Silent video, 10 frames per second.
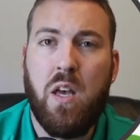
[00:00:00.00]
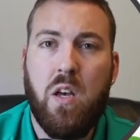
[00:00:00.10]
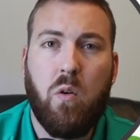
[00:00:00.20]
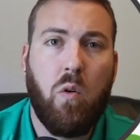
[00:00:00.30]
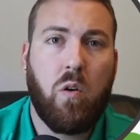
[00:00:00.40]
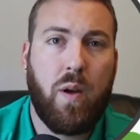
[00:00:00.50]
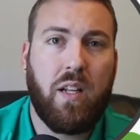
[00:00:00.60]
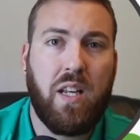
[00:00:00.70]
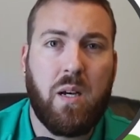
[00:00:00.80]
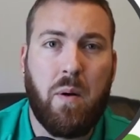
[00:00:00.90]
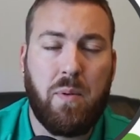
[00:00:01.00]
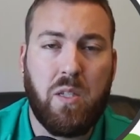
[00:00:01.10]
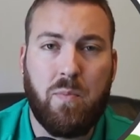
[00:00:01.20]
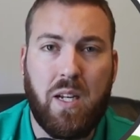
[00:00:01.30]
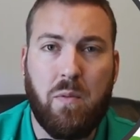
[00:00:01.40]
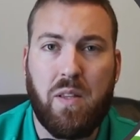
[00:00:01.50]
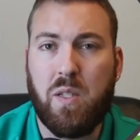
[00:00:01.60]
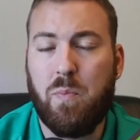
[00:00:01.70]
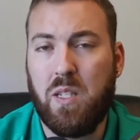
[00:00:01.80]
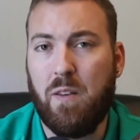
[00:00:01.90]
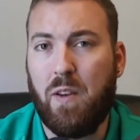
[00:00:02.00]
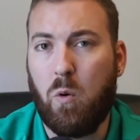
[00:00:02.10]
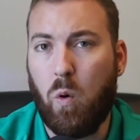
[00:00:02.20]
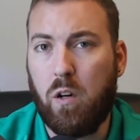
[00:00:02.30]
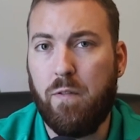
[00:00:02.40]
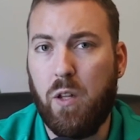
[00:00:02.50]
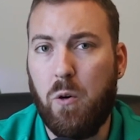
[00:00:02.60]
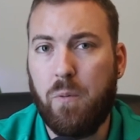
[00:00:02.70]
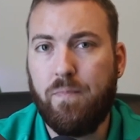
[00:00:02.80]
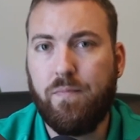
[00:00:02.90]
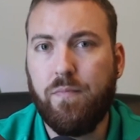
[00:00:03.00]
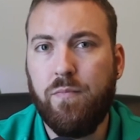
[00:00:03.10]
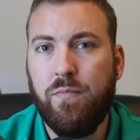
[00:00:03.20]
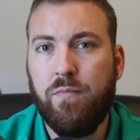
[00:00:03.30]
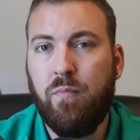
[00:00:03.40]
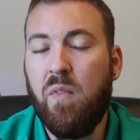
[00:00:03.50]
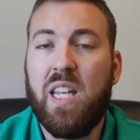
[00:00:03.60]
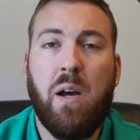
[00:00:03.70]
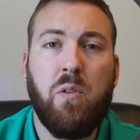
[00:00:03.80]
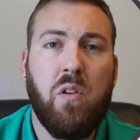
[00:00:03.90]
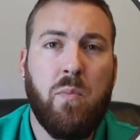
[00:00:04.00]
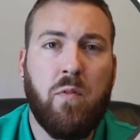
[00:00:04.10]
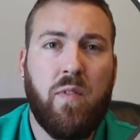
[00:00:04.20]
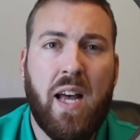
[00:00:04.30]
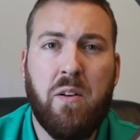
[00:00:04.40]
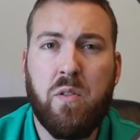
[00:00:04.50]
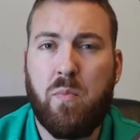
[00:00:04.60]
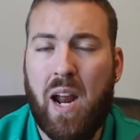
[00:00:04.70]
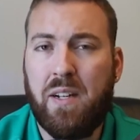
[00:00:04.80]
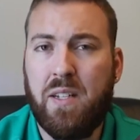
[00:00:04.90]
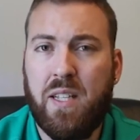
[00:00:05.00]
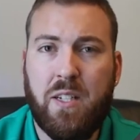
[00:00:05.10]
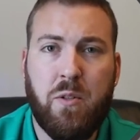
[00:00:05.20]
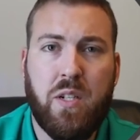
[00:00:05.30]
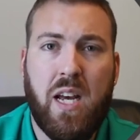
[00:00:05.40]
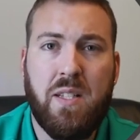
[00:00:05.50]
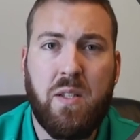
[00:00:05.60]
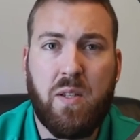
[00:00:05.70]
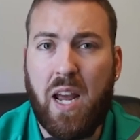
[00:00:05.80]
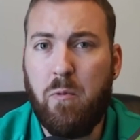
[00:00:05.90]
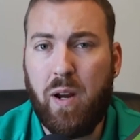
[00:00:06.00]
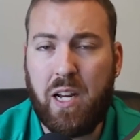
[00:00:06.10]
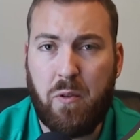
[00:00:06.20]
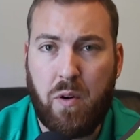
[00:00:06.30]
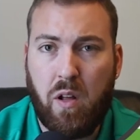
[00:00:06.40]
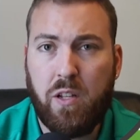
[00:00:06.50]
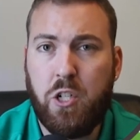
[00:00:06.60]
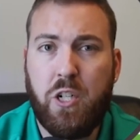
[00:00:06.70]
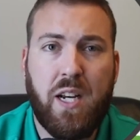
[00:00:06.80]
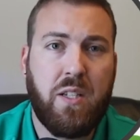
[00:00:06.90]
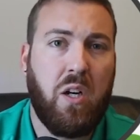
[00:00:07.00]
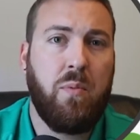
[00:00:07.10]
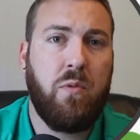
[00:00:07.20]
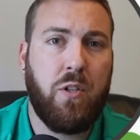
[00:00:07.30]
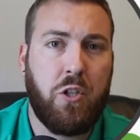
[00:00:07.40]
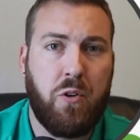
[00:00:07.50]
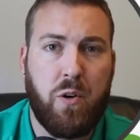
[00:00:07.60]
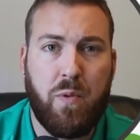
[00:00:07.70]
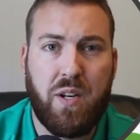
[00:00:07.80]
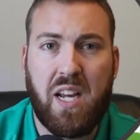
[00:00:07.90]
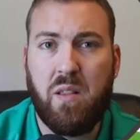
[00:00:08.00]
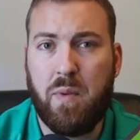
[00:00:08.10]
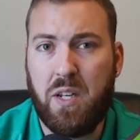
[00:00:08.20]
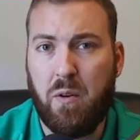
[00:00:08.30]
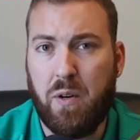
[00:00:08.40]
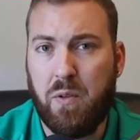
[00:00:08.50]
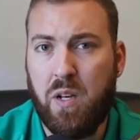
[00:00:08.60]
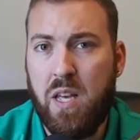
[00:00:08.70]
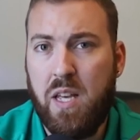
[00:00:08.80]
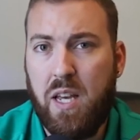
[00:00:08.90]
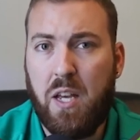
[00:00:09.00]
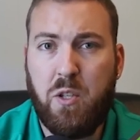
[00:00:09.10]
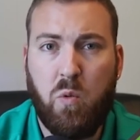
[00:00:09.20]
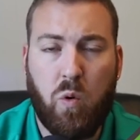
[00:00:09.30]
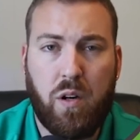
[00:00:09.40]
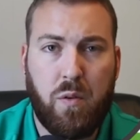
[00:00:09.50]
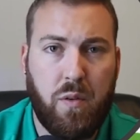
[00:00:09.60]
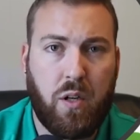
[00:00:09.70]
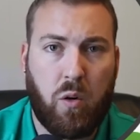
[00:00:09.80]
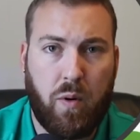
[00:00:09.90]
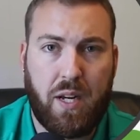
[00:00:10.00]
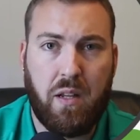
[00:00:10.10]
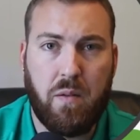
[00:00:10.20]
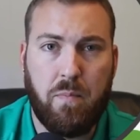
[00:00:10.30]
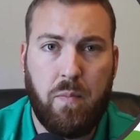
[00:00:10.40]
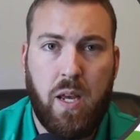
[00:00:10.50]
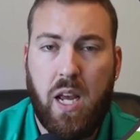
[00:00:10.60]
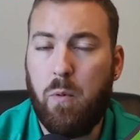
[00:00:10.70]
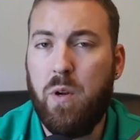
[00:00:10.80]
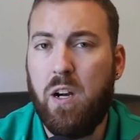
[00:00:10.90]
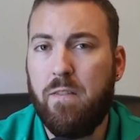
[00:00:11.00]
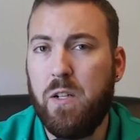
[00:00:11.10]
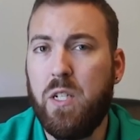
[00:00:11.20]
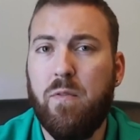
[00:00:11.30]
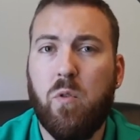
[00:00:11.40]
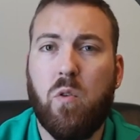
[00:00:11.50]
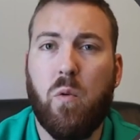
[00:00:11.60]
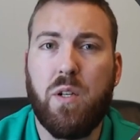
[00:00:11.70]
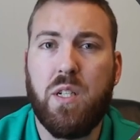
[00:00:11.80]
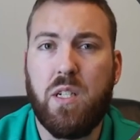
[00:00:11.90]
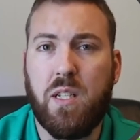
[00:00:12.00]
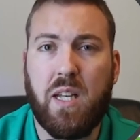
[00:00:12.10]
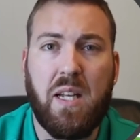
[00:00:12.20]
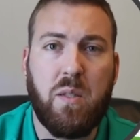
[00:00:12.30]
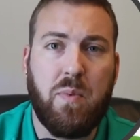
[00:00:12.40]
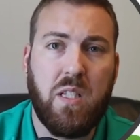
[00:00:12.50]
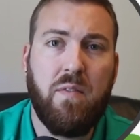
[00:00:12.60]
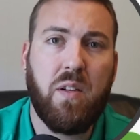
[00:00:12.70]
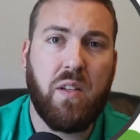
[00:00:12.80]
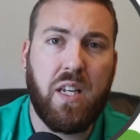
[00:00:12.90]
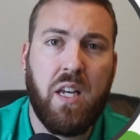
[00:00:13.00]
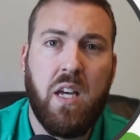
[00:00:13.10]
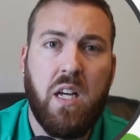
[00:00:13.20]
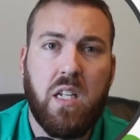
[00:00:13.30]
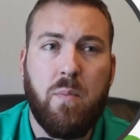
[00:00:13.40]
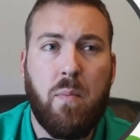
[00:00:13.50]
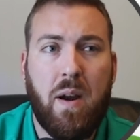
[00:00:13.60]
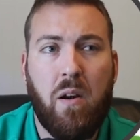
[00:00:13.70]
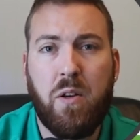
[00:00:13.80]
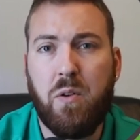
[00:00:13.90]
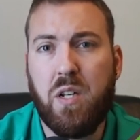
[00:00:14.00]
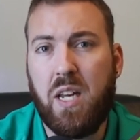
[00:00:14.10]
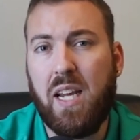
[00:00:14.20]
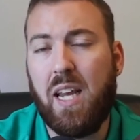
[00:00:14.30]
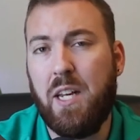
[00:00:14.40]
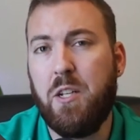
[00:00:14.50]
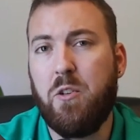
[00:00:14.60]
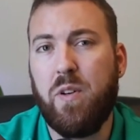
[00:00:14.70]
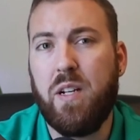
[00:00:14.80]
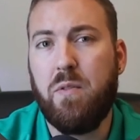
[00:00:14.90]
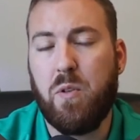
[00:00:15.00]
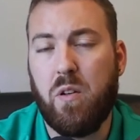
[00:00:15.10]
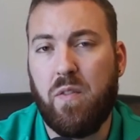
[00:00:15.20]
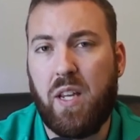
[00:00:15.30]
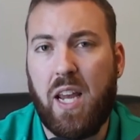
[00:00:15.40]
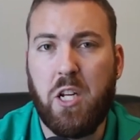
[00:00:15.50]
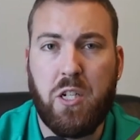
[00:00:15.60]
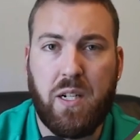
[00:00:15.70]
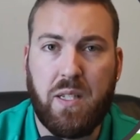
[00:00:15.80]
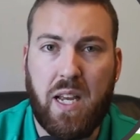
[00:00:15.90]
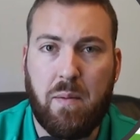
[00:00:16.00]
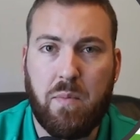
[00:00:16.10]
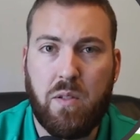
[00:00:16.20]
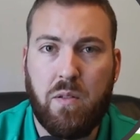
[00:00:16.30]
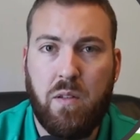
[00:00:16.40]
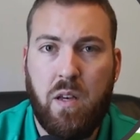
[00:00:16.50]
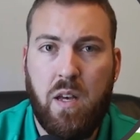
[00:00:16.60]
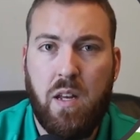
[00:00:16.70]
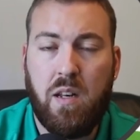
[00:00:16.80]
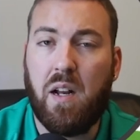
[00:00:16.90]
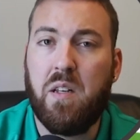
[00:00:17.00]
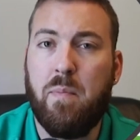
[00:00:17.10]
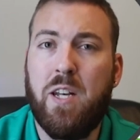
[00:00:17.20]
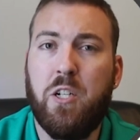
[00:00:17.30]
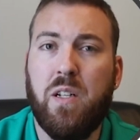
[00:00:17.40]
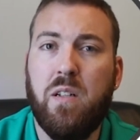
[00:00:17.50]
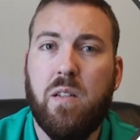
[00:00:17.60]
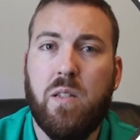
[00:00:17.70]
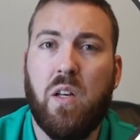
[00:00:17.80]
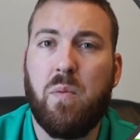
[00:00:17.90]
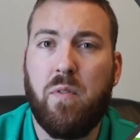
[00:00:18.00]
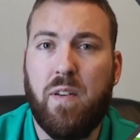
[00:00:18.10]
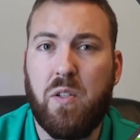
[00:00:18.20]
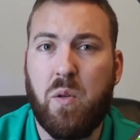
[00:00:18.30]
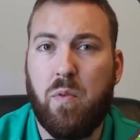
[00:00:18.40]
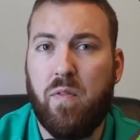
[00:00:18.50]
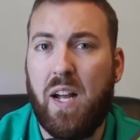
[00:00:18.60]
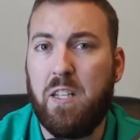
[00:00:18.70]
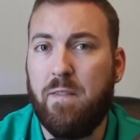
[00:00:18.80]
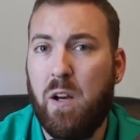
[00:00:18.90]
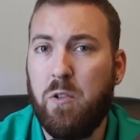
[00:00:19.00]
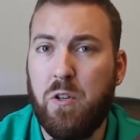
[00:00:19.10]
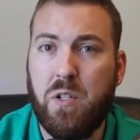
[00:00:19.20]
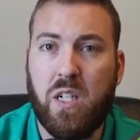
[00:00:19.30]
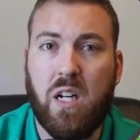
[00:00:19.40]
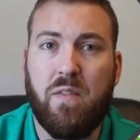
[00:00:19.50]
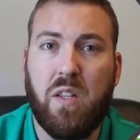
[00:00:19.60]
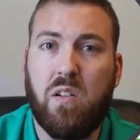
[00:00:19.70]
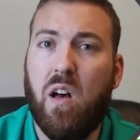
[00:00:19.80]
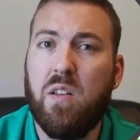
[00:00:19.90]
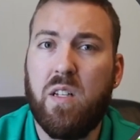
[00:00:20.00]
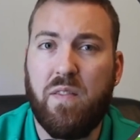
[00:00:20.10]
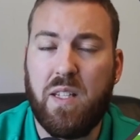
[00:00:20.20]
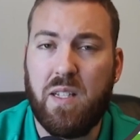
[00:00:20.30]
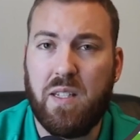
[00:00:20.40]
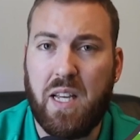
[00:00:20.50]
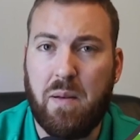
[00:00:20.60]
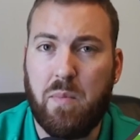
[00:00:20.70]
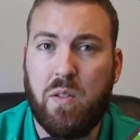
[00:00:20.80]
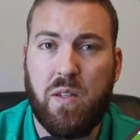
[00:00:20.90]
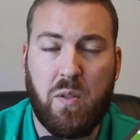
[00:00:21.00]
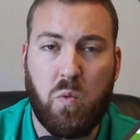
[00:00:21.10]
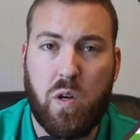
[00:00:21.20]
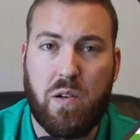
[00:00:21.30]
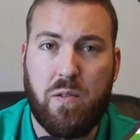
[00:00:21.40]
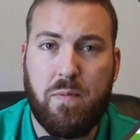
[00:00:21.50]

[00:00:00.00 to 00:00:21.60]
or quickly come up to speed with a specific workflow. Downloadable files, practice exercises, and regular knowledge checks help to ensure you retain the material as you work through the curriculum, and we offer several courses designed specifically to prepare you to take industry certification exams. Not to mention, SolidProfessor provides vouchers to cover the cost of these exams as well.